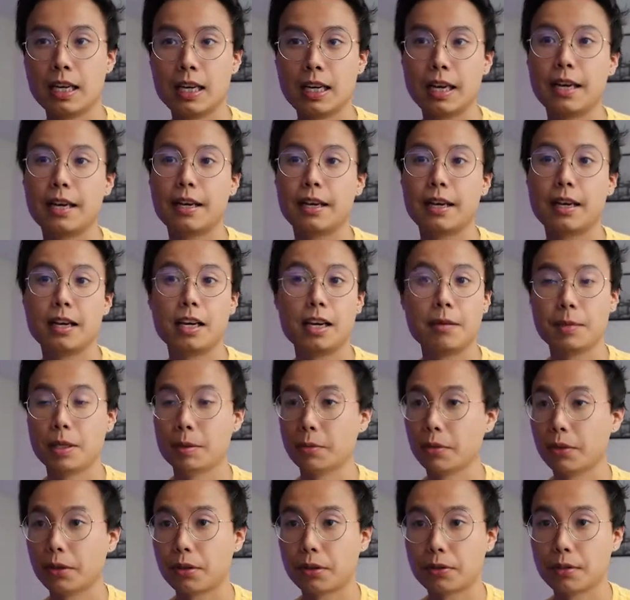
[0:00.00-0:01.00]
and I am
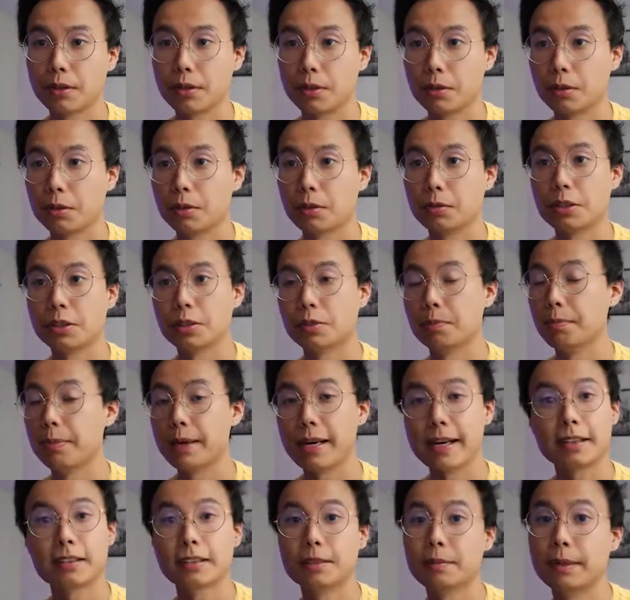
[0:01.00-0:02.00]
able to throw just
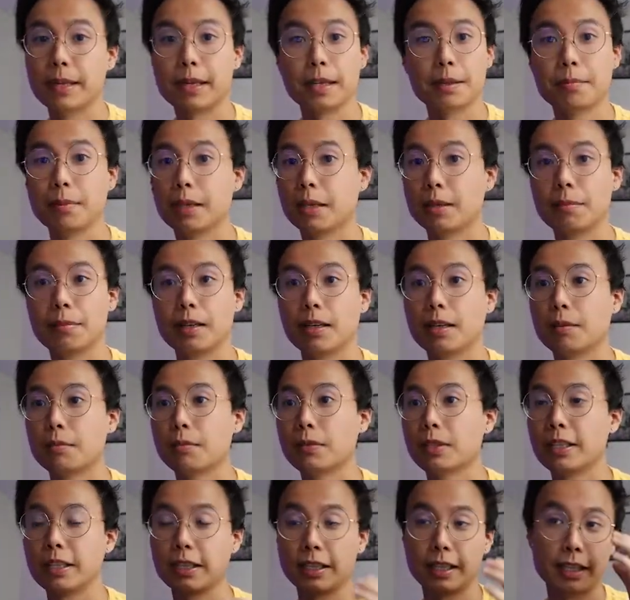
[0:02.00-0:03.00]
back-to-back mud
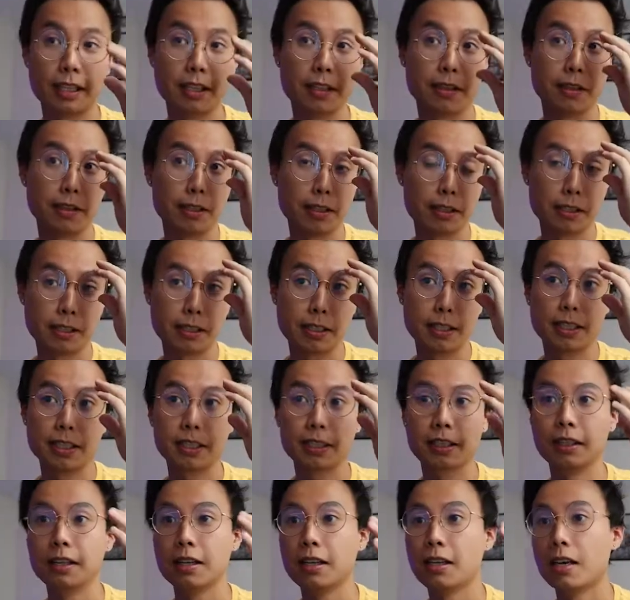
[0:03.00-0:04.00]
bombs. And again, this
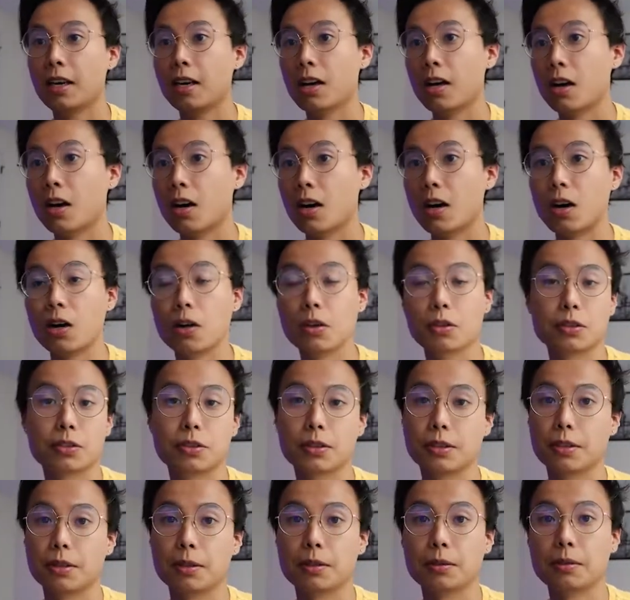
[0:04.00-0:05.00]
thing
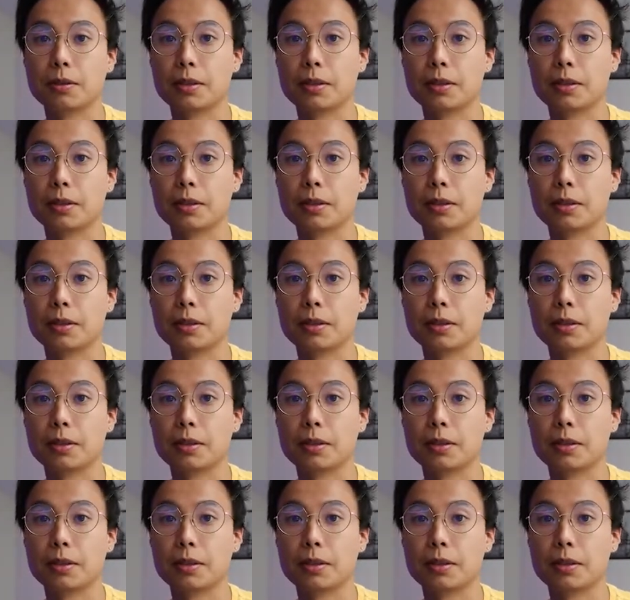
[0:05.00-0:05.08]
also